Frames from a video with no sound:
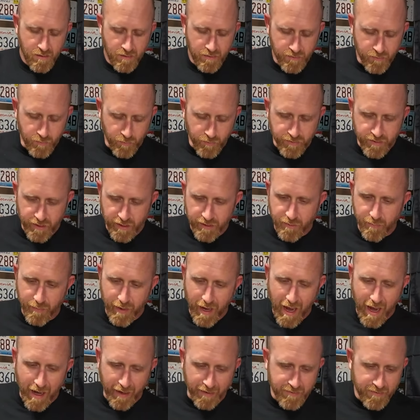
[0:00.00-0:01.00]
So inside the
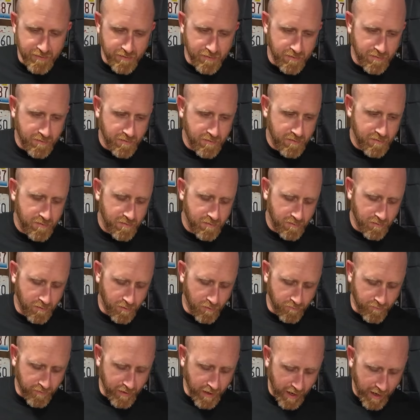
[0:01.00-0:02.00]
box,
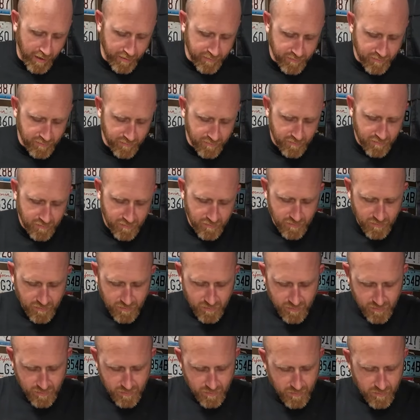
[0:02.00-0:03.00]
you've got
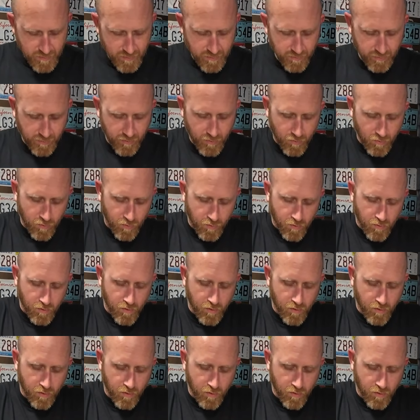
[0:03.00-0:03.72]
your